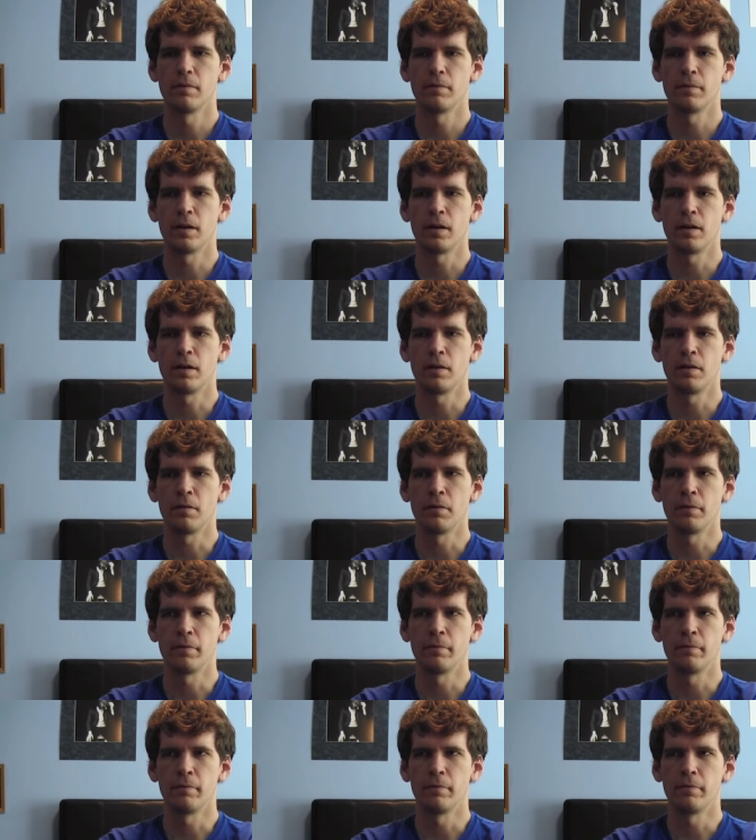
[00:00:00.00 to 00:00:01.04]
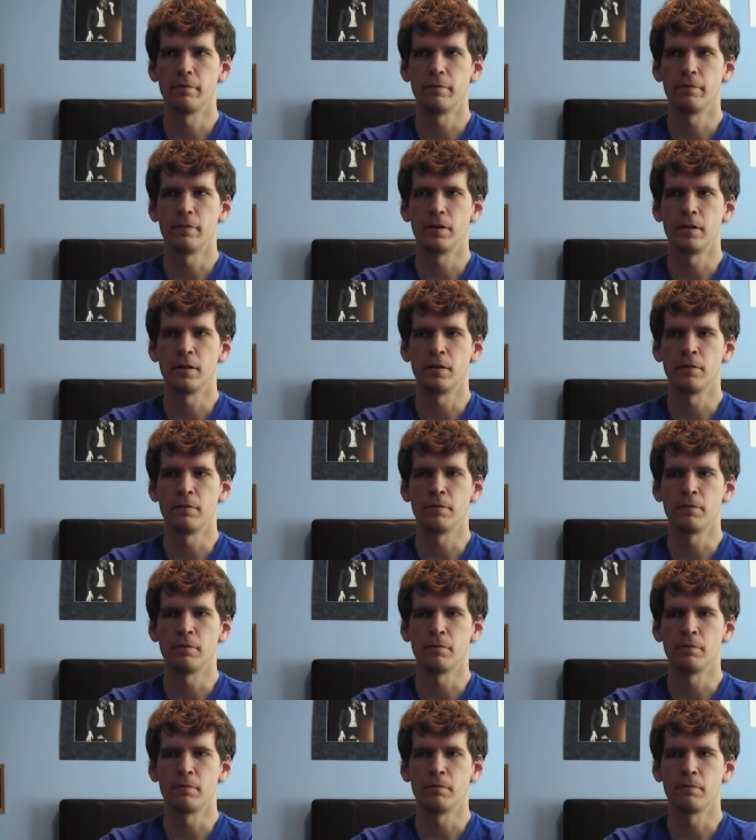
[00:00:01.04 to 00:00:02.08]
my, uh, of
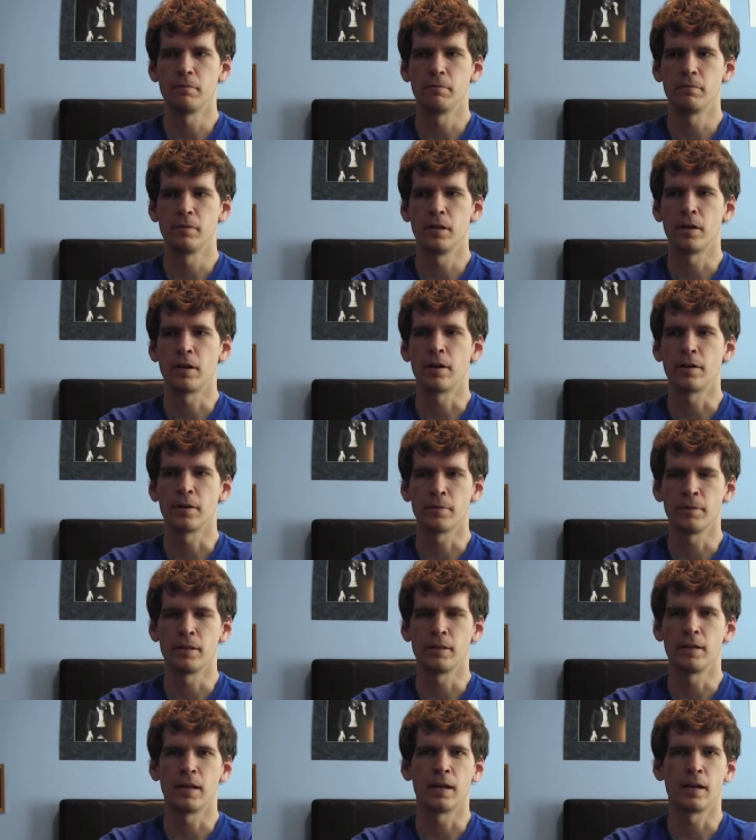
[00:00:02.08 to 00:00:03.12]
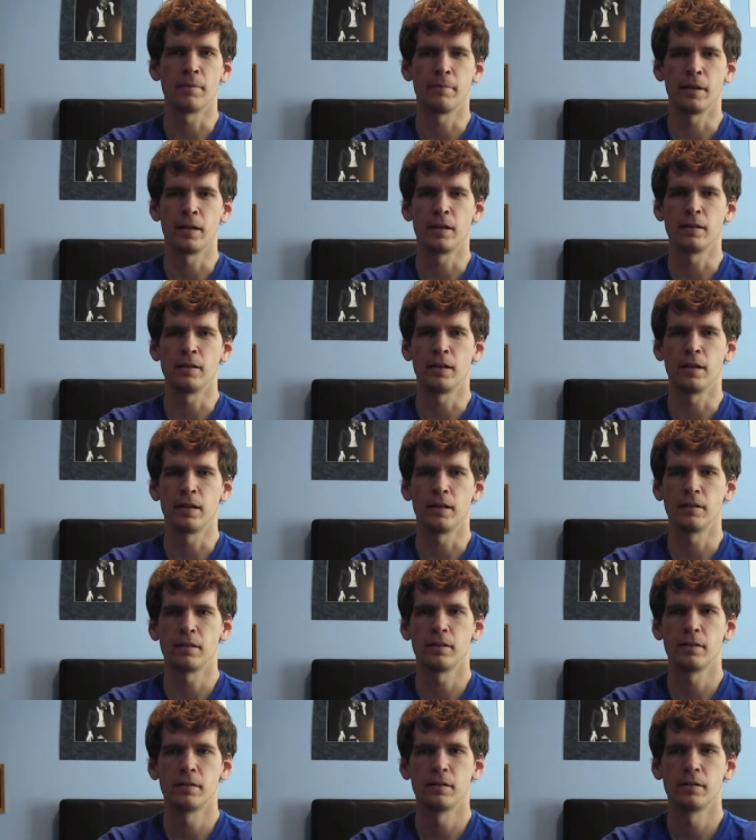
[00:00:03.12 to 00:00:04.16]
the argument that I made
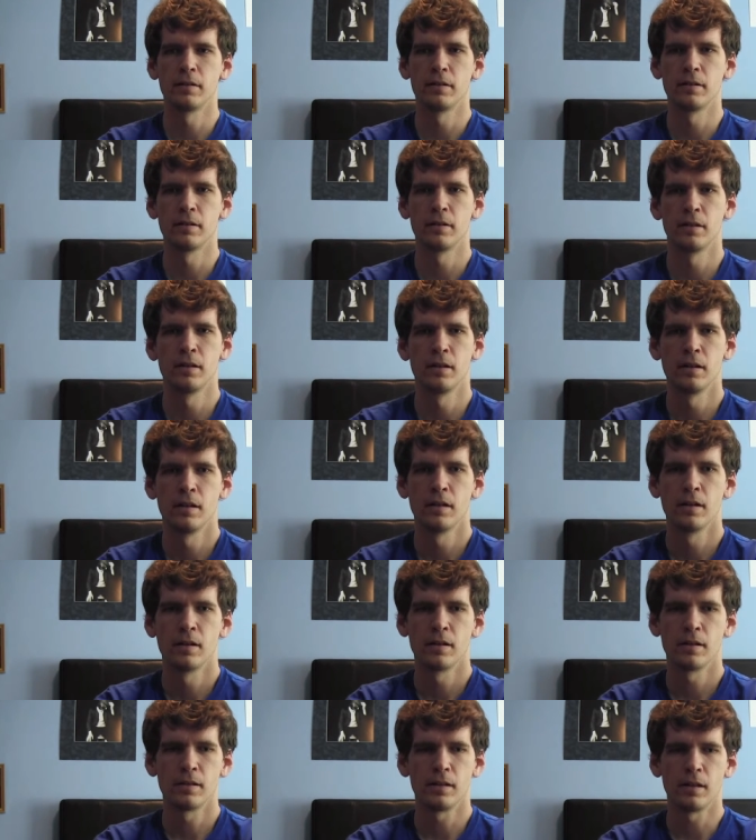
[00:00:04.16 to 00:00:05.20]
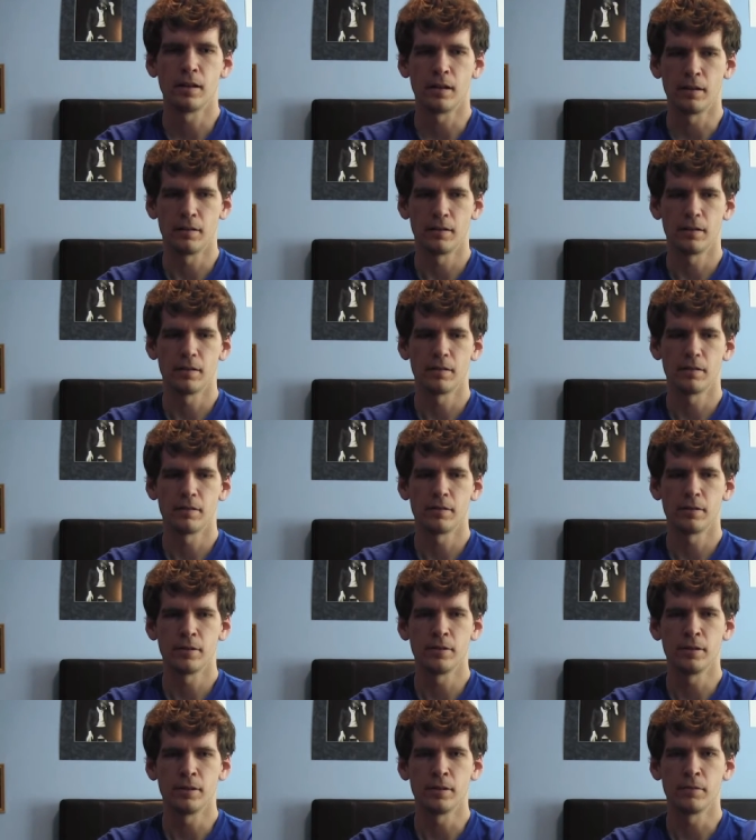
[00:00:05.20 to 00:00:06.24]
that that
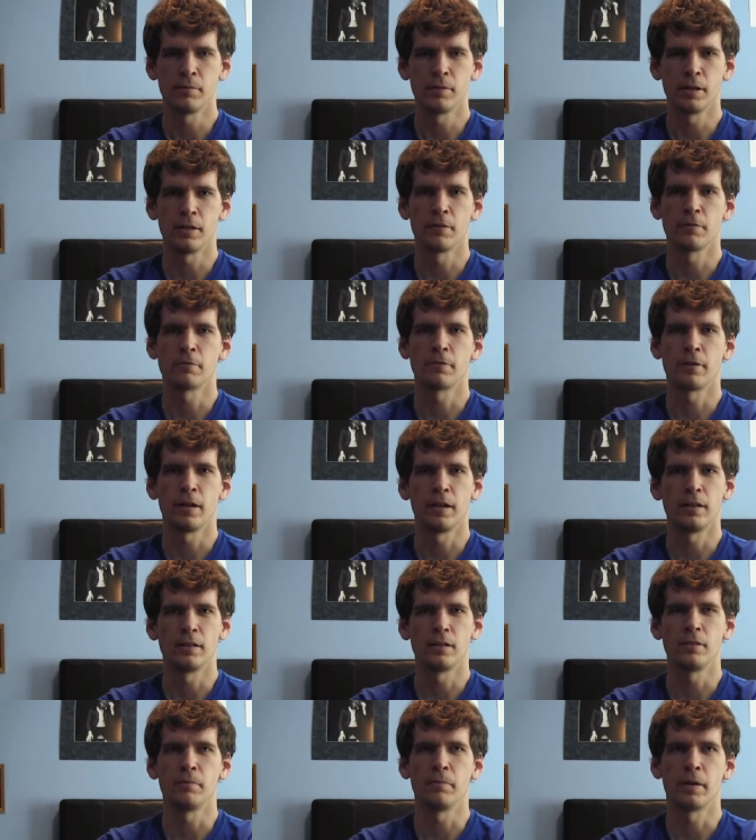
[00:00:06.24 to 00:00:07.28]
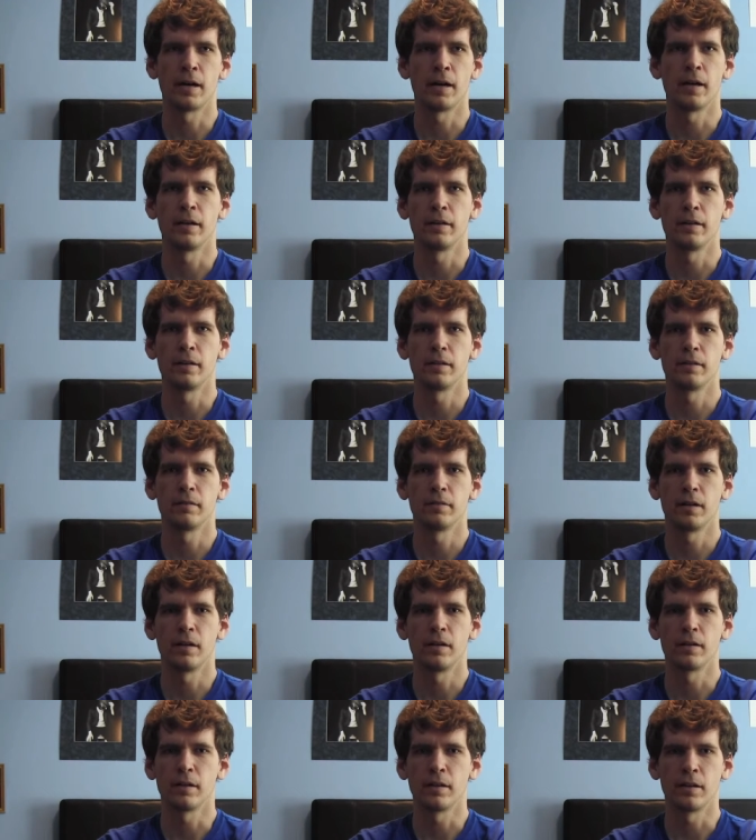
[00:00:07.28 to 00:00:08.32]
you need to be afraid to buy a,
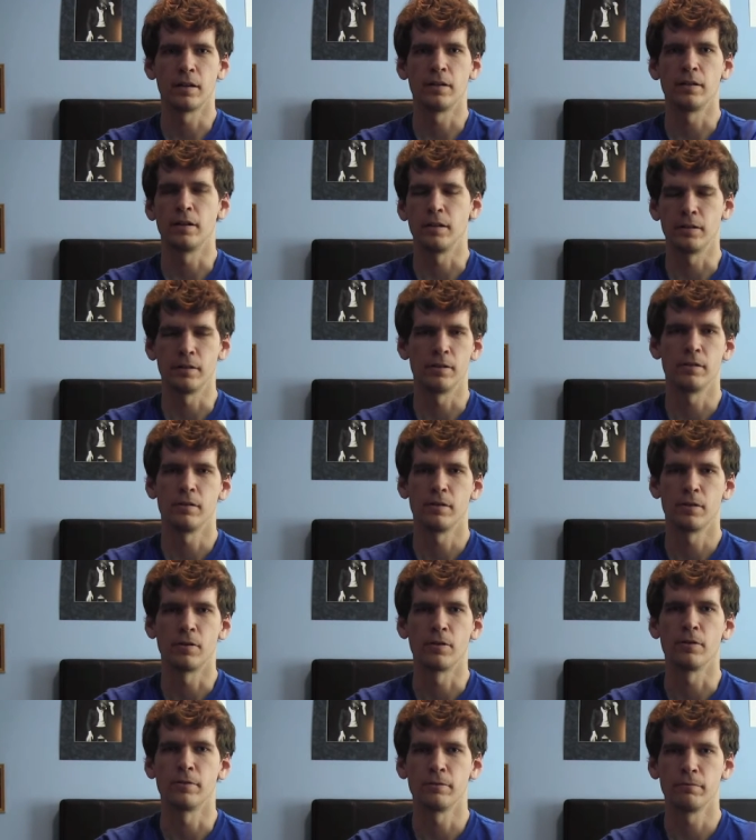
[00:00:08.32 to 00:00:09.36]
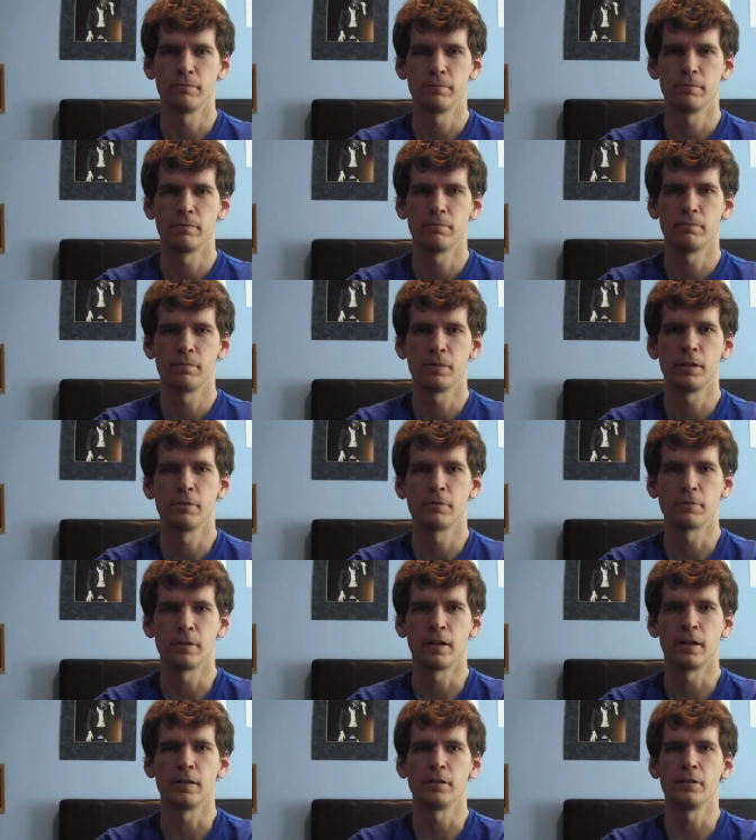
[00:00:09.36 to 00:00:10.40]
a gun and or be
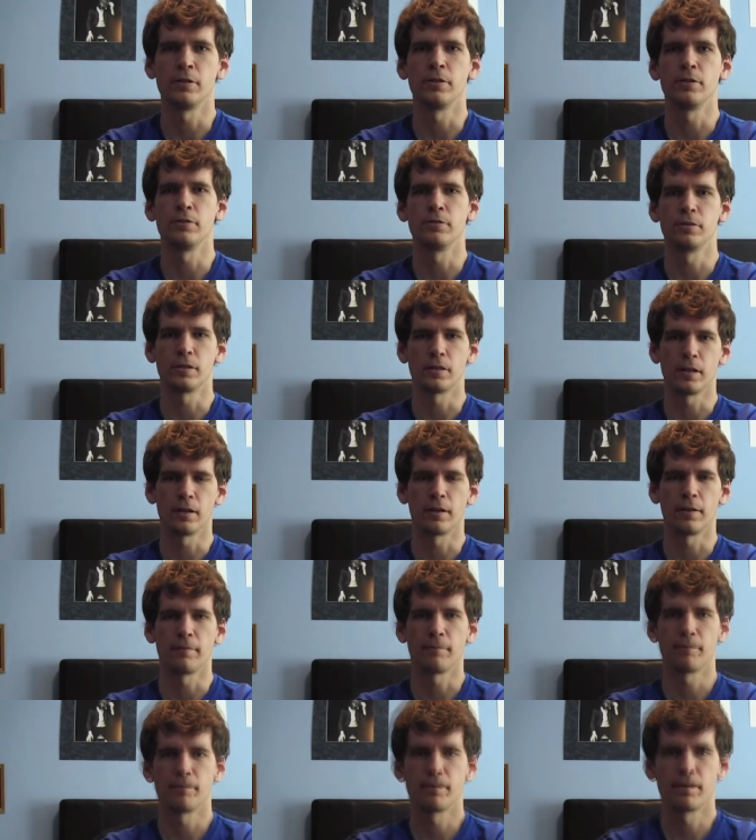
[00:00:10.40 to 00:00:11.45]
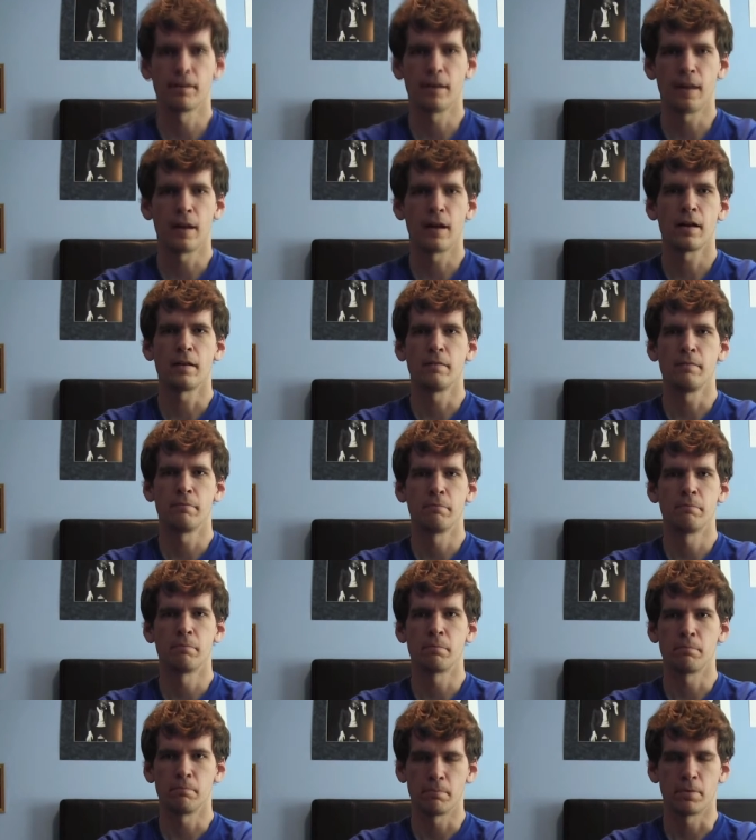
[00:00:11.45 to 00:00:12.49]
afraid to use a gun. I
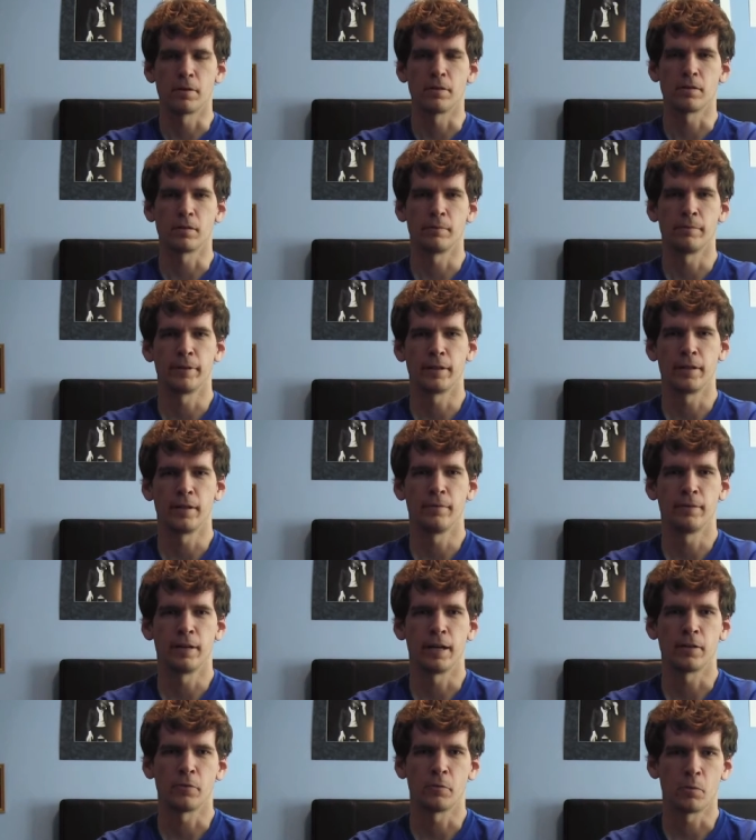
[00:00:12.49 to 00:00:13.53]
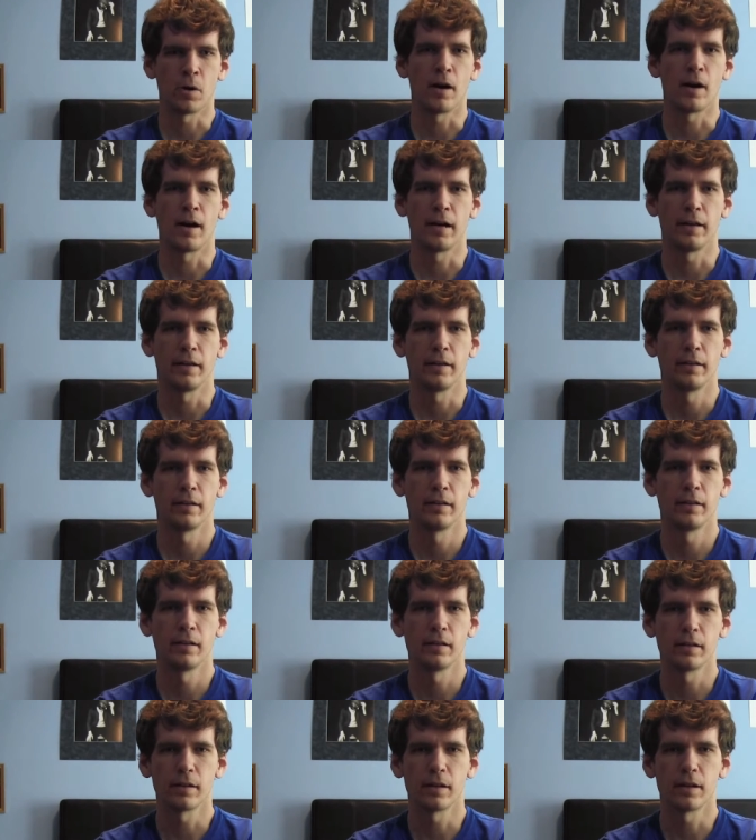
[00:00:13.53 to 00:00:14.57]
personally believe that's why
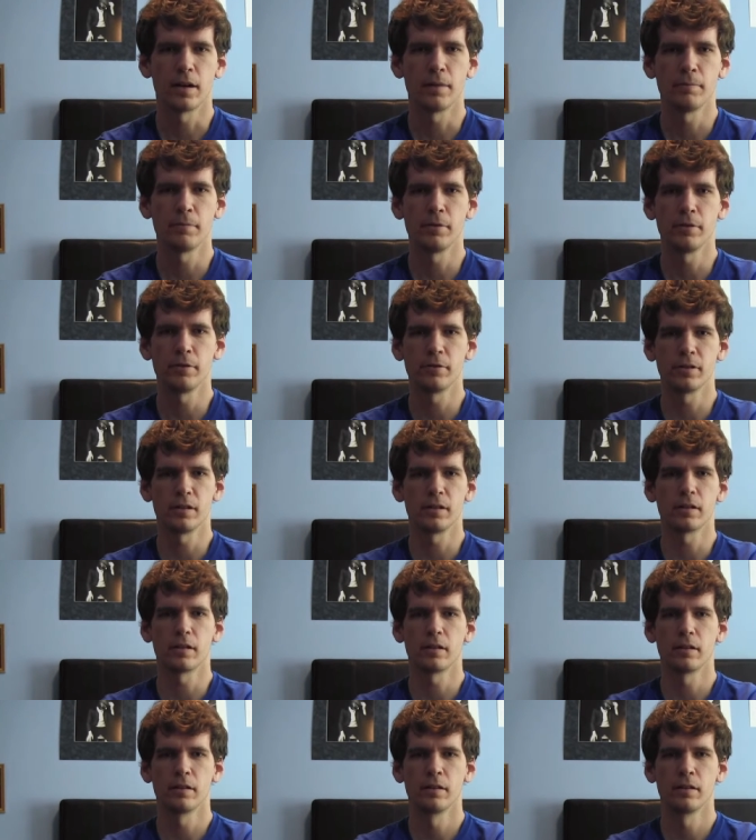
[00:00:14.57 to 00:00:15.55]
the cop used it,